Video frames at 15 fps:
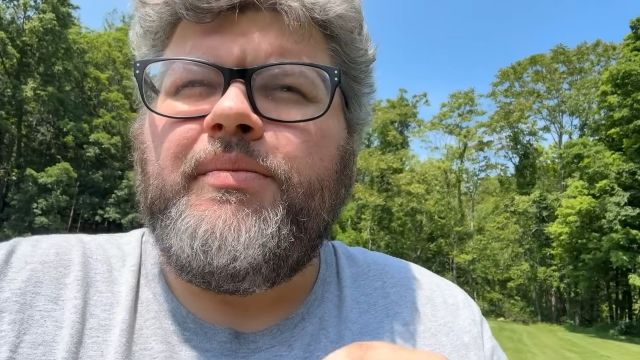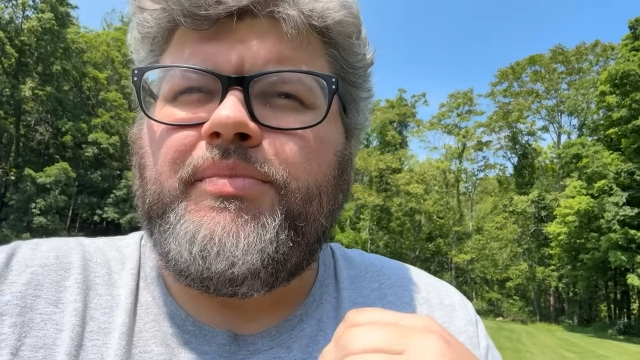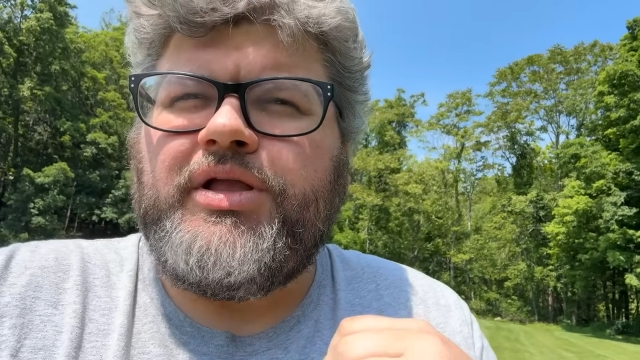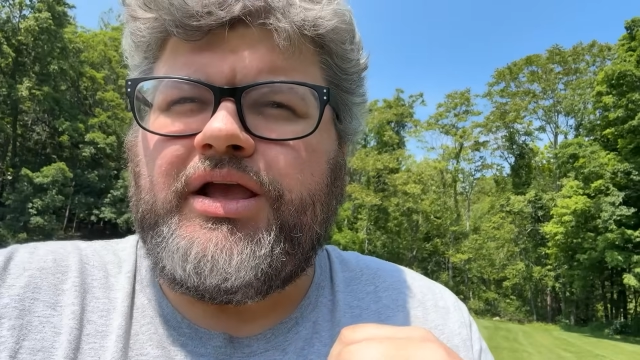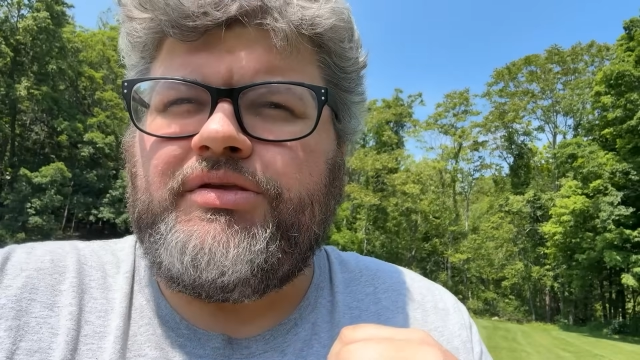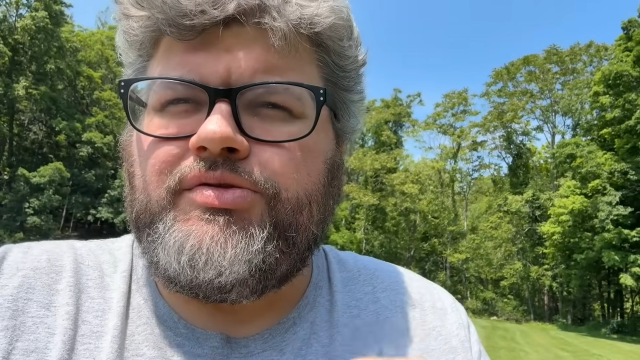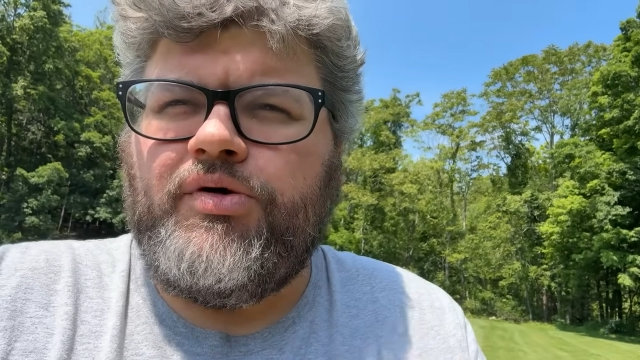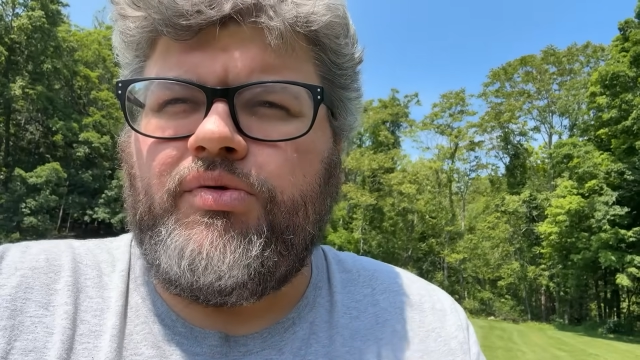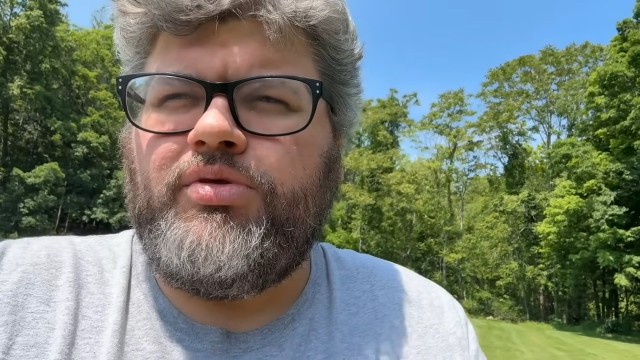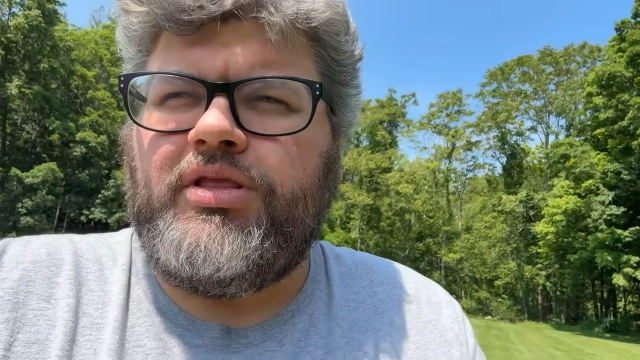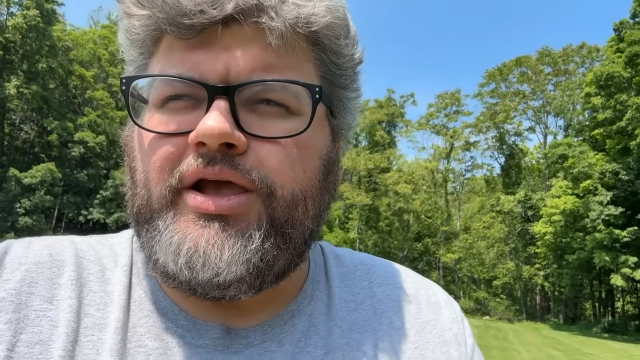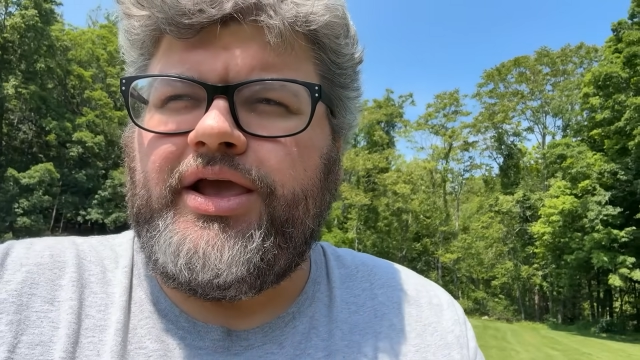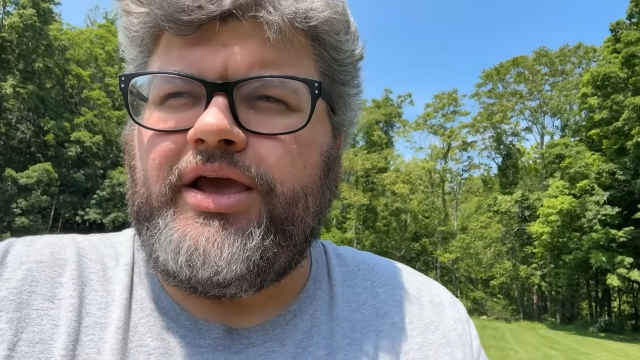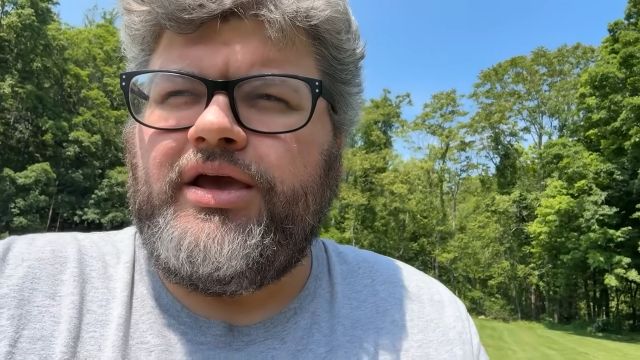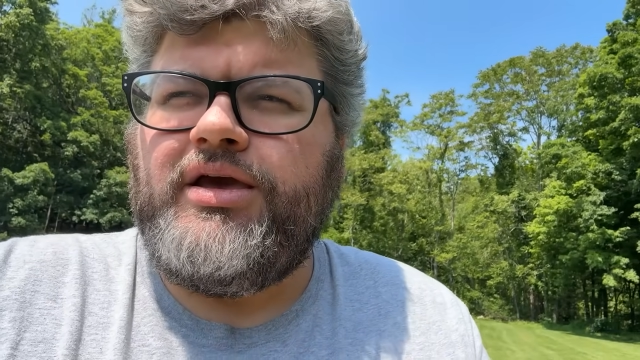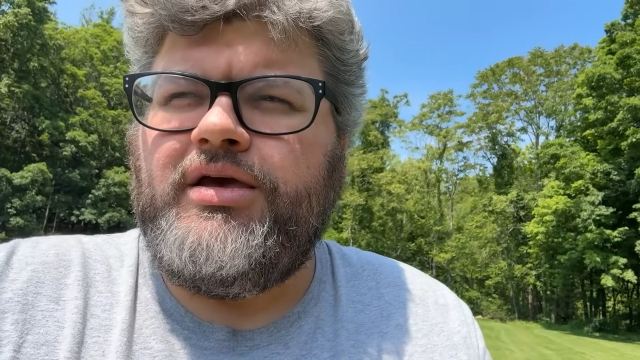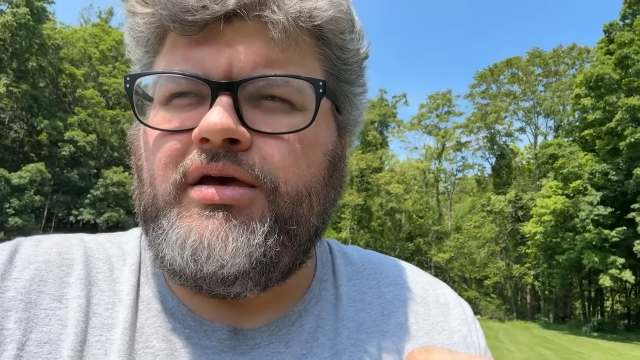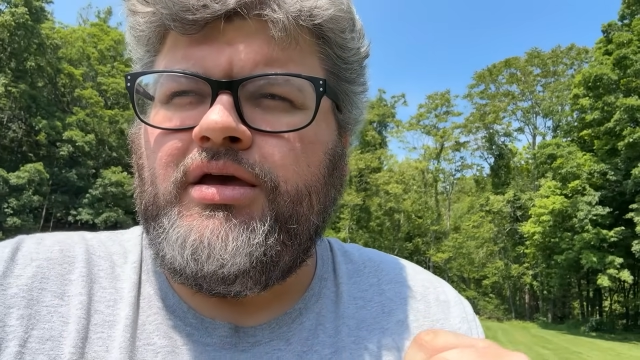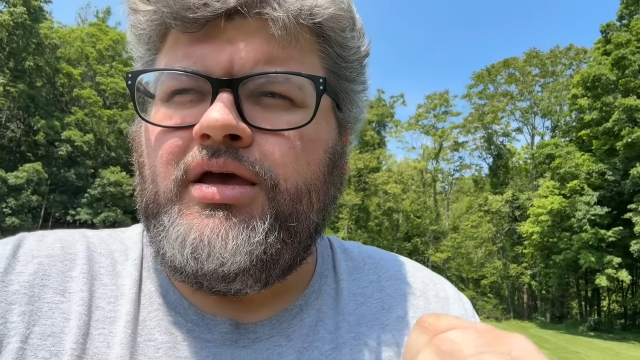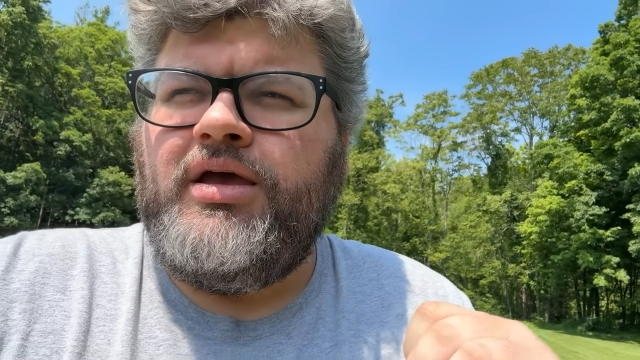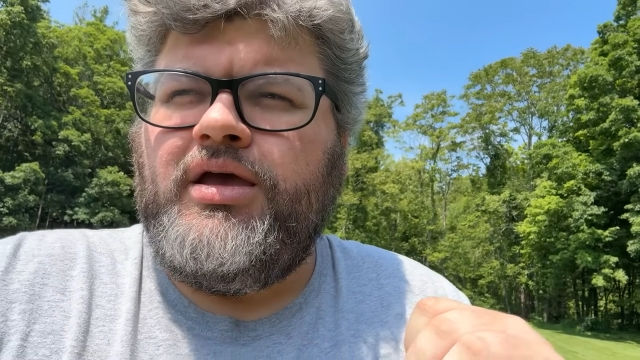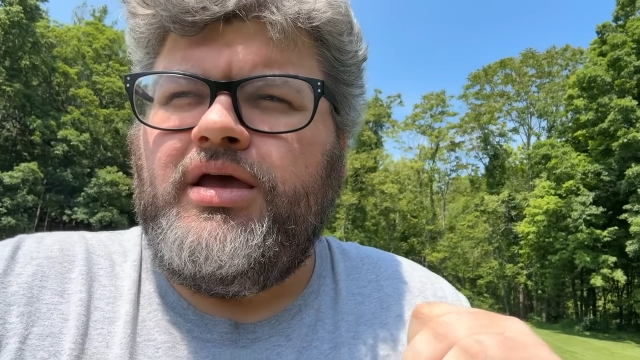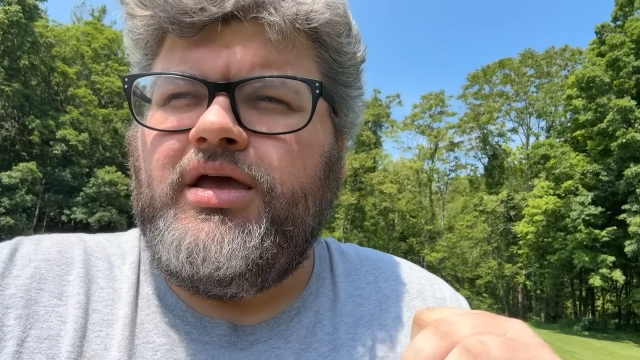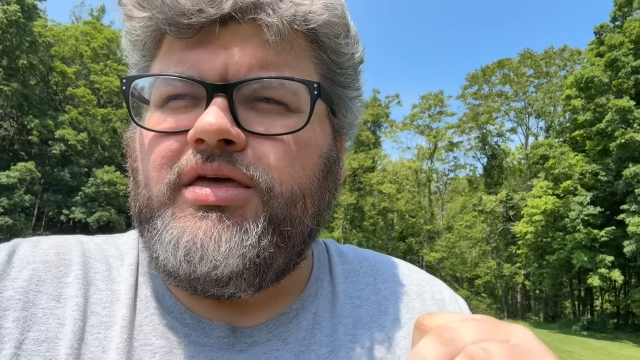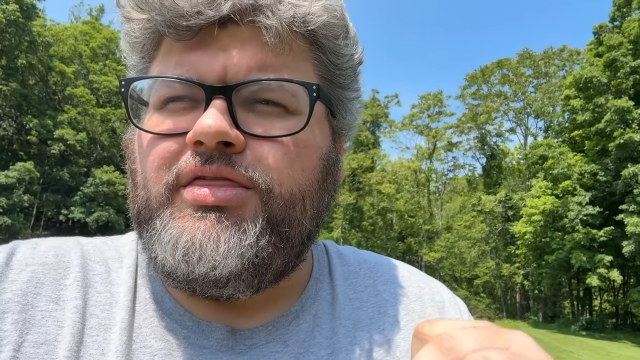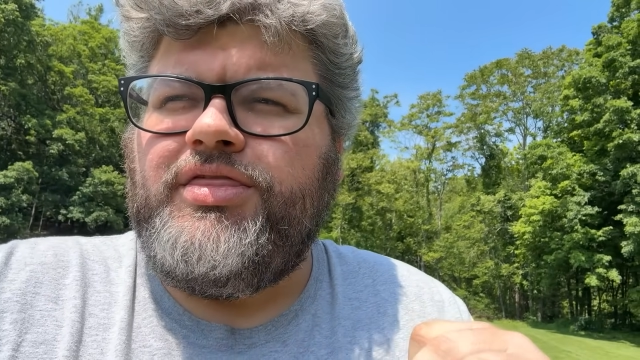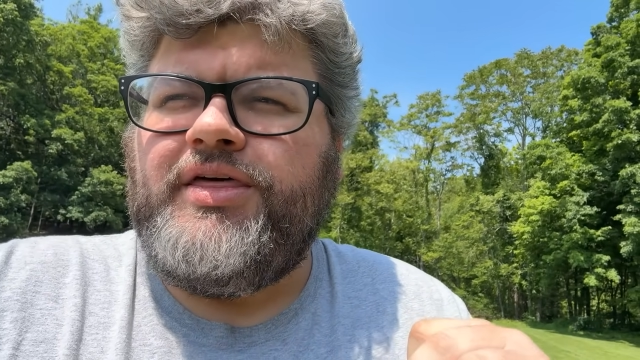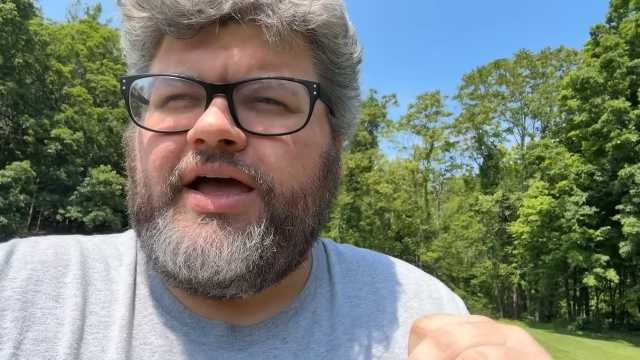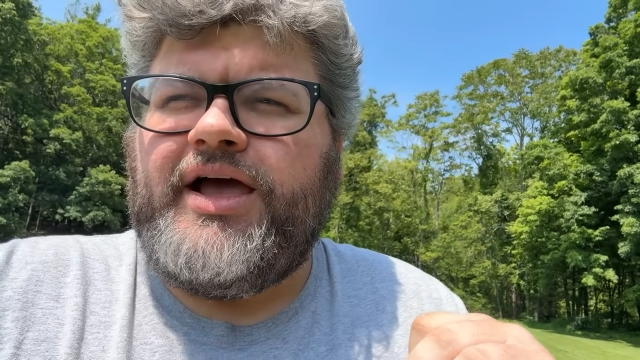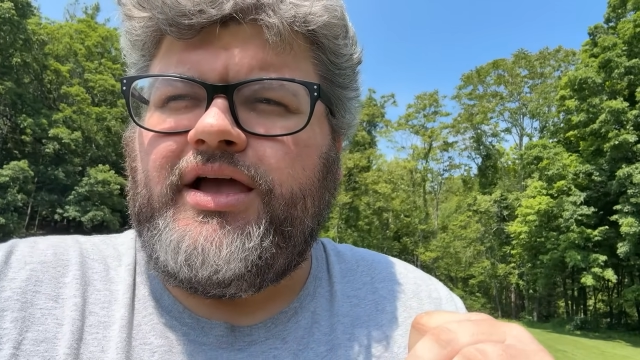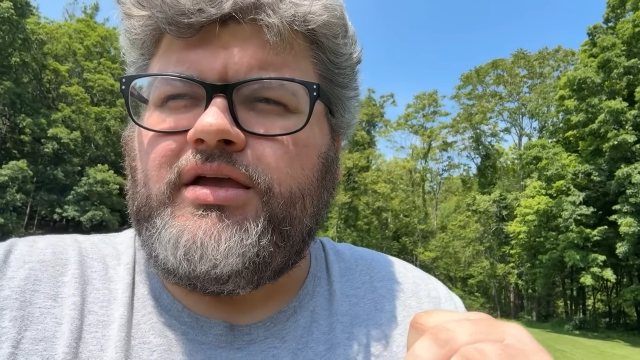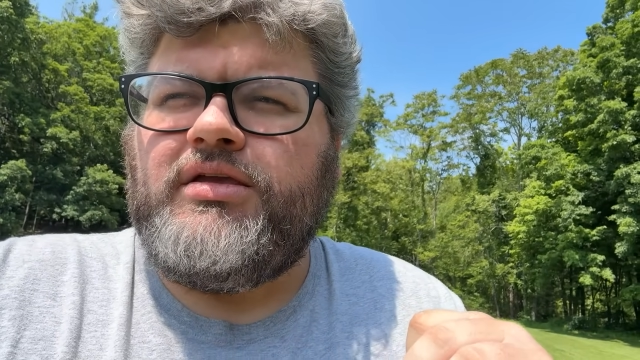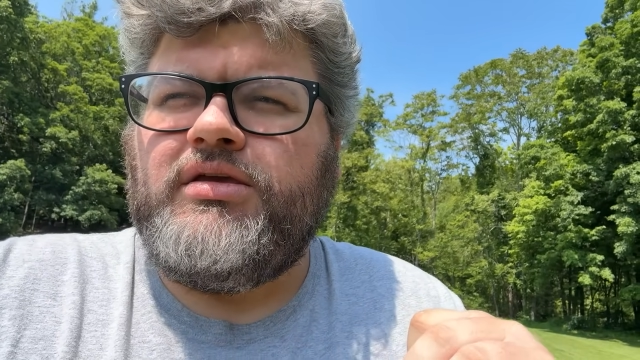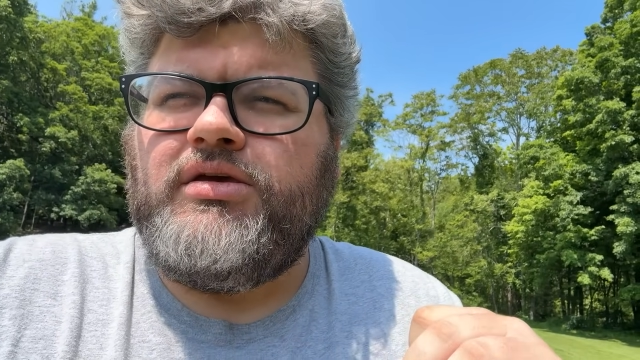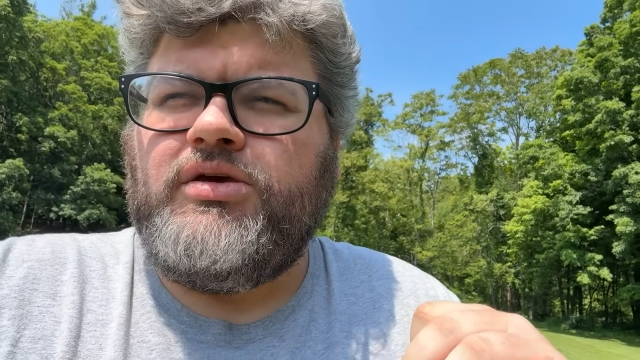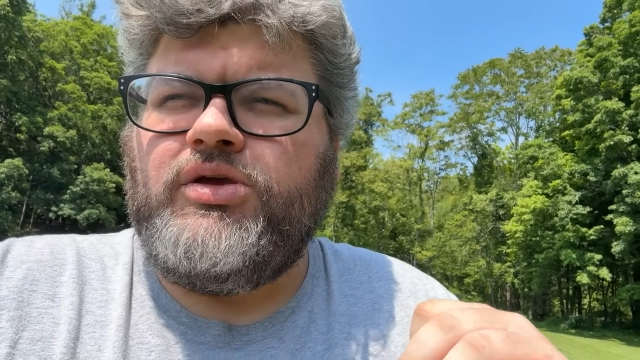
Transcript: but I don't like that